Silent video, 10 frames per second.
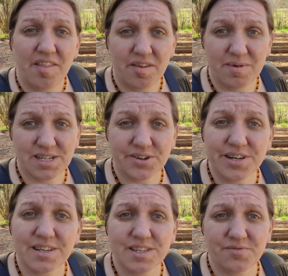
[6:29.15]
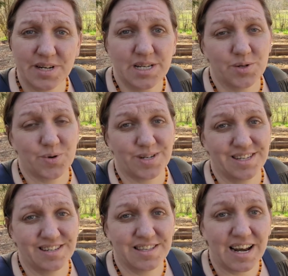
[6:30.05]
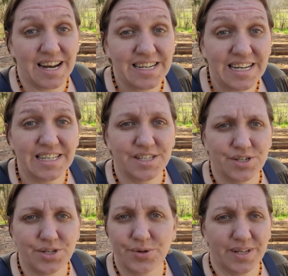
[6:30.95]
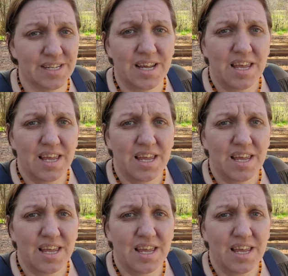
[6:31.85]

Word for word: the materials and resources that I needed to do it.